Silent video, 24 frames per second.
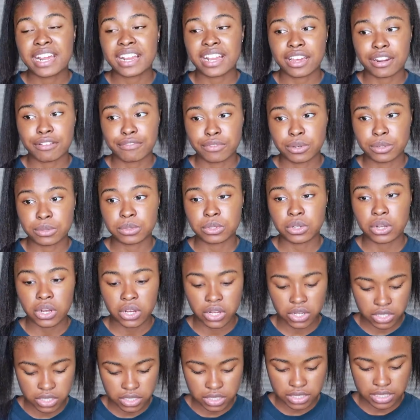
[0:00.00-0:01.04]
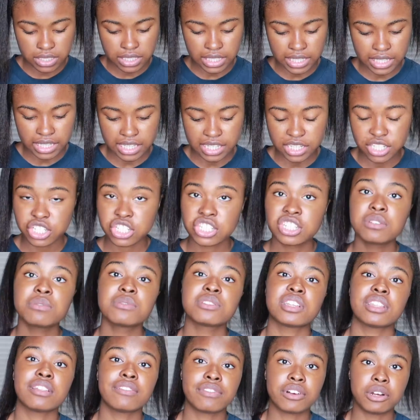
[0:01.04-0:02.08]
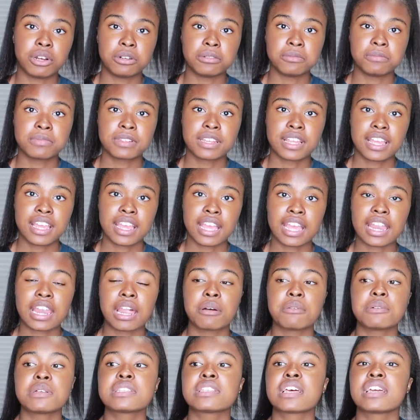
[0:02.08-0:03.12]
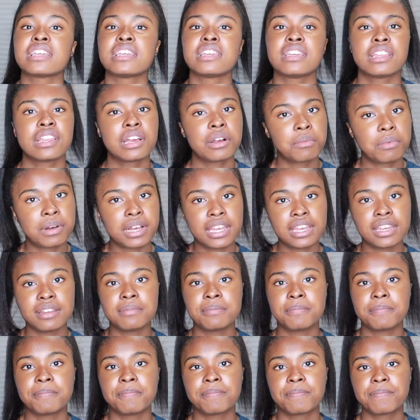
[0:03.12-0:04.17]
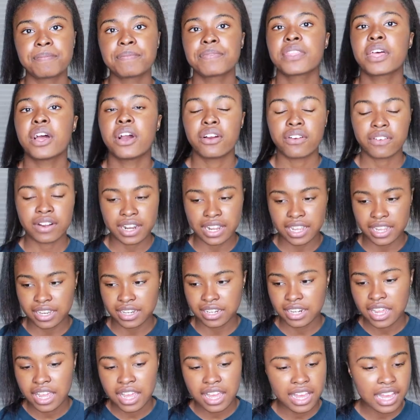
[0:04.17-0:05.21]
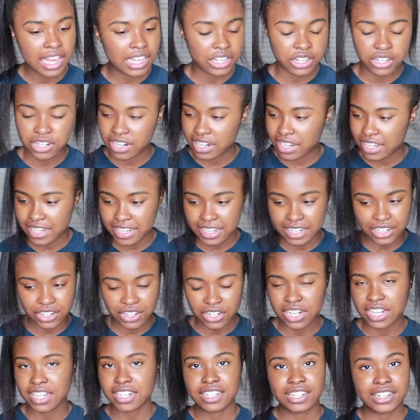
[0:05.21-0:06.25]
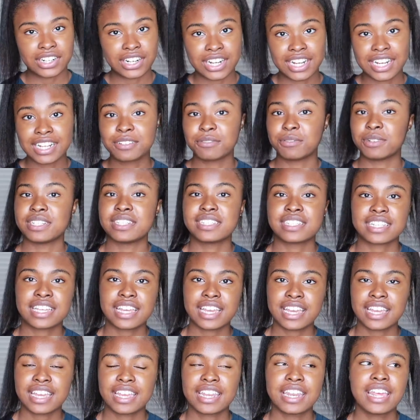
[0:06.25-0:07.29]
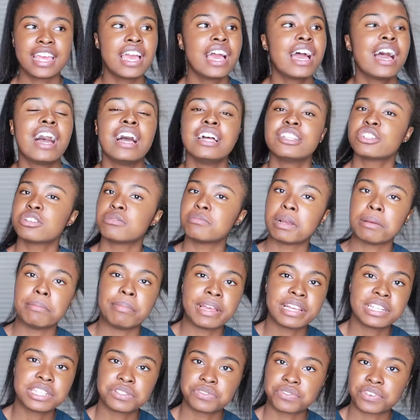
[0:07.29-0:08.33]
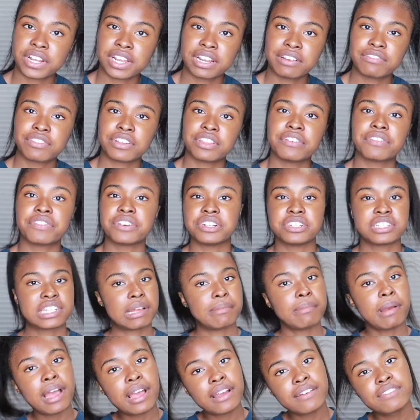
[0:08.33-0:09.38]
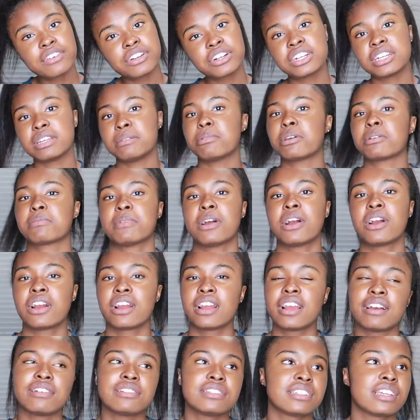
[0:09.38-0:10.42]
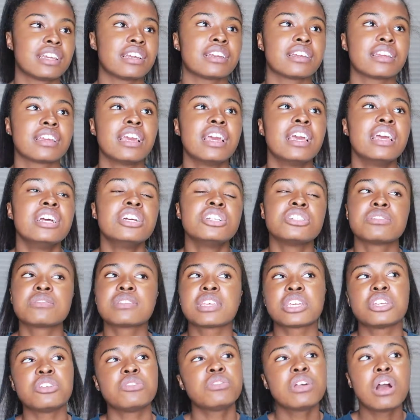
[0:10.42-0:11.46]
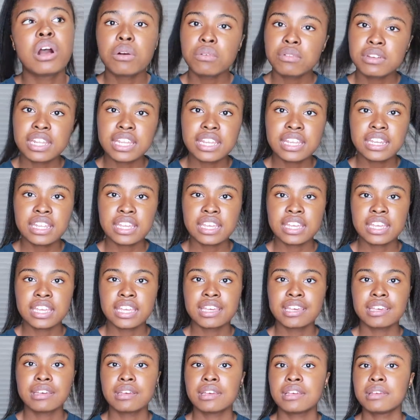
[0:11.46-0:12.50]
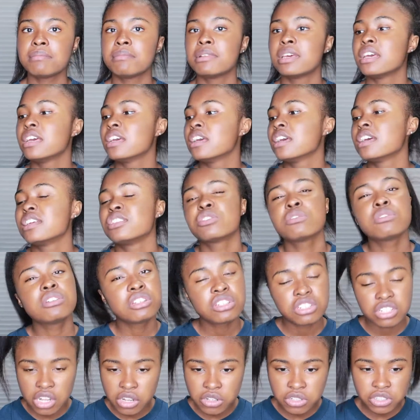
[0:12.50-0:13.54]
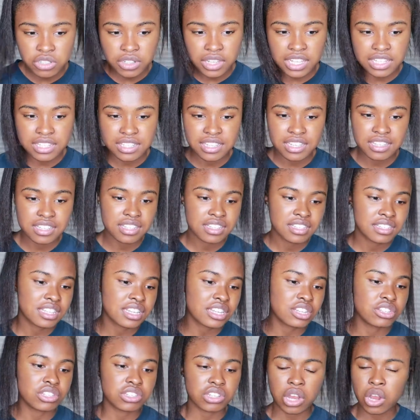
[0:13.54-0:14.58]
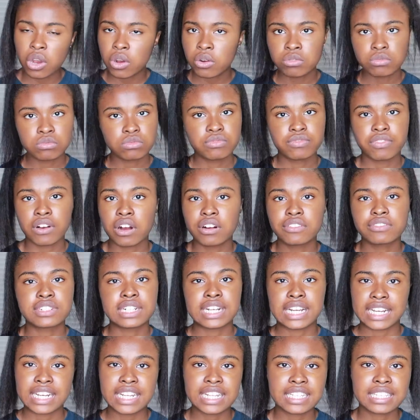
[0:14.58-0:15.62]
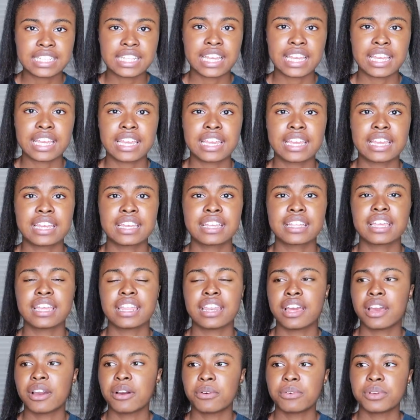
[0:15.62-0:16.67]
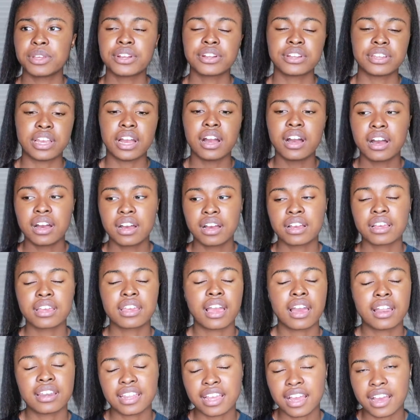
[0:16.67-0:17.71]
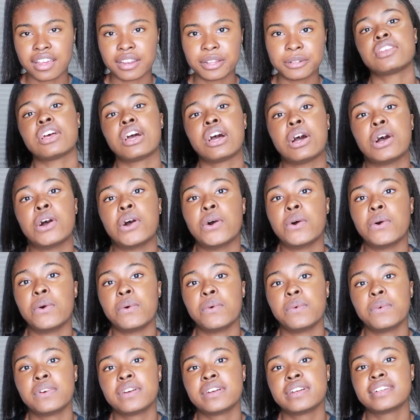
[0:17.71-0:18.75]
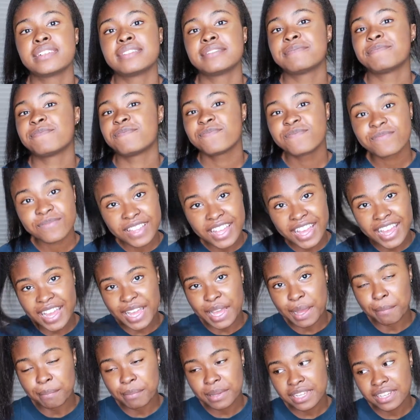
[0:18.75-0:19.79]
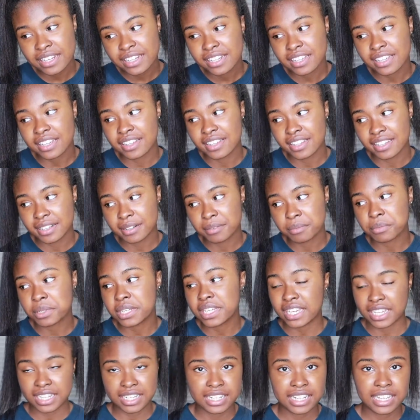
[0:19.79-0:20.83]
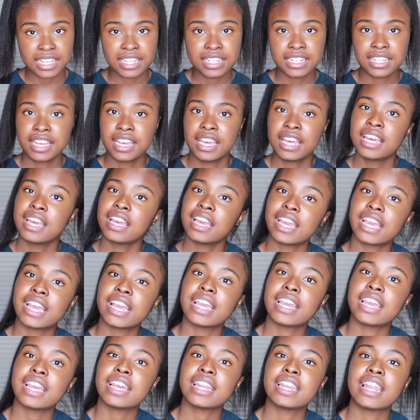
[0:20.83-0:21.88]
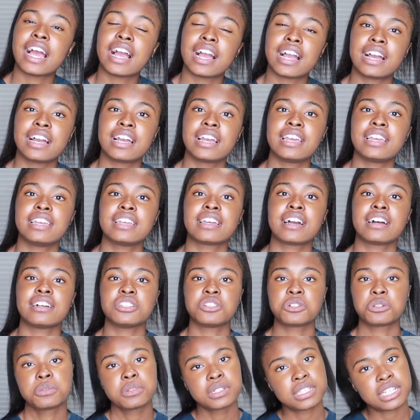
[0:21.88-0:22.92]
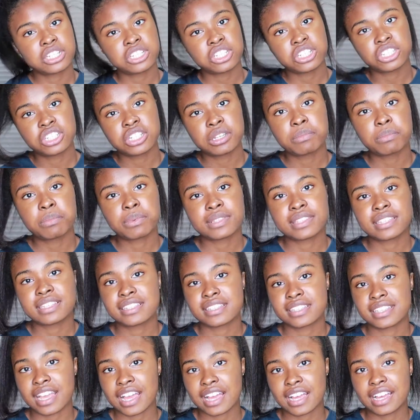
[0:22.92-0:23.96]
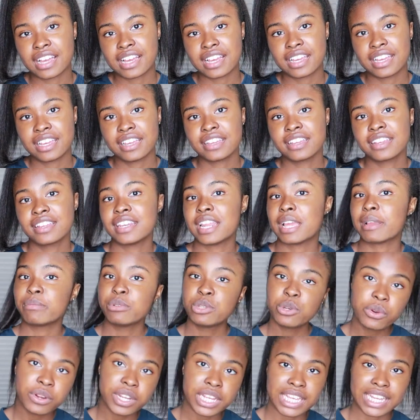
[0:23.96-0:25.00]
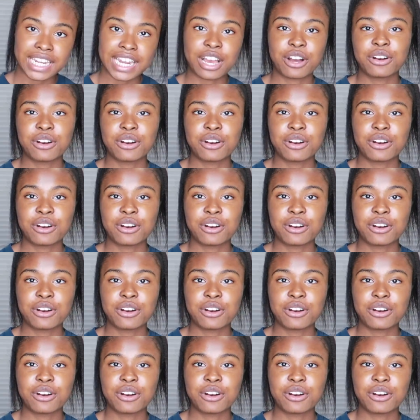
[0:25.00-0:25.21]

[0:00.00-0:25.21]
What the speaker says: I got a phone call, and she was on the phone, and I was like, you know what, all right. I cried and cried once again. I told my best friend for the first time ever. He broke my heart. I was like, she was like, you don't need him until he shows you consistency. Don't fall for anything, you know, you're young, yada yada. So that happened. We ended, and I got into a relationship with this guy named Dorian.